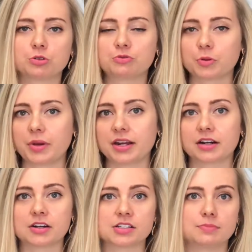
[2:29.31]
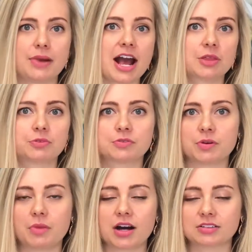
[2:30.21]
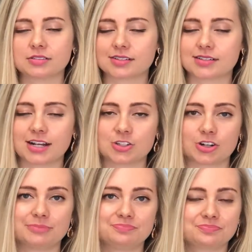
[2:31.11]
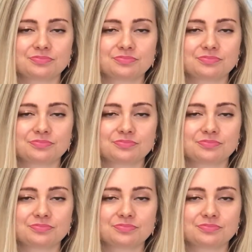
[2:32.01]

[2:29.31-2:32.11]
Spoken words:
roof repairs, bathroom remodels, etc.